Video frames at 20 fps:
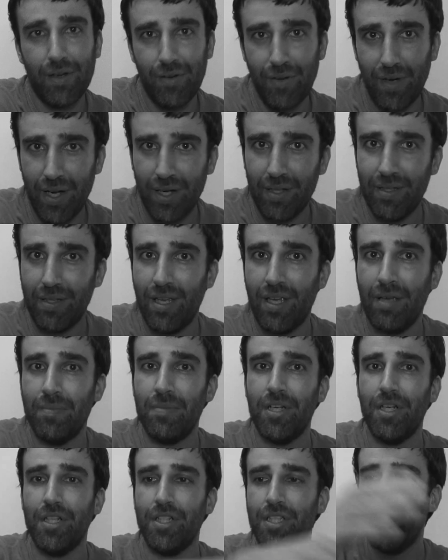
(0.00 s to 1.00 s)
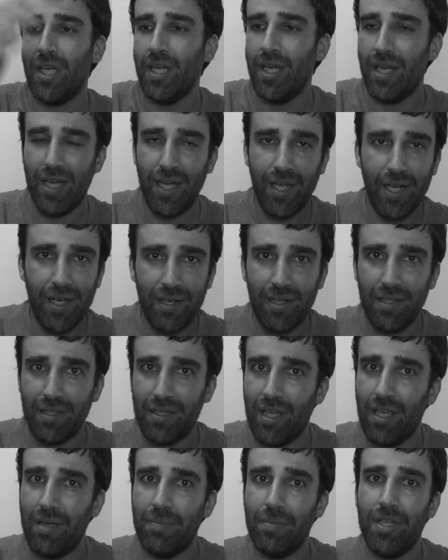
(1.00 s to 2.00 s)
creating the image, editing
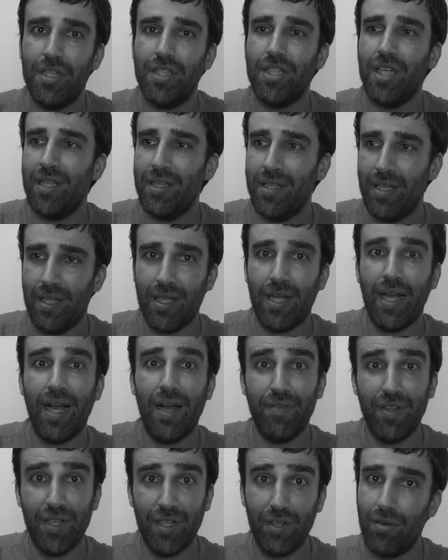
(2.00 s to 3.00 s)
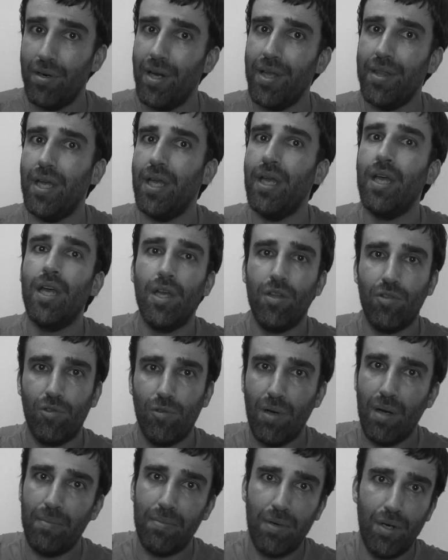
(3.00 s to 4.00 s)
the image, and then have it ready
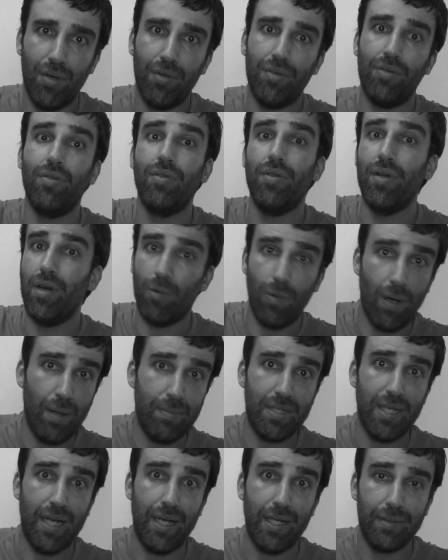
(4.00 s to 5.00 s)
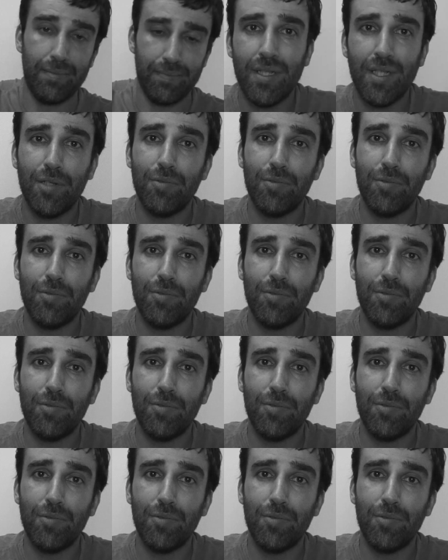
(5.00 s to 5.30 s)
to upload to their website.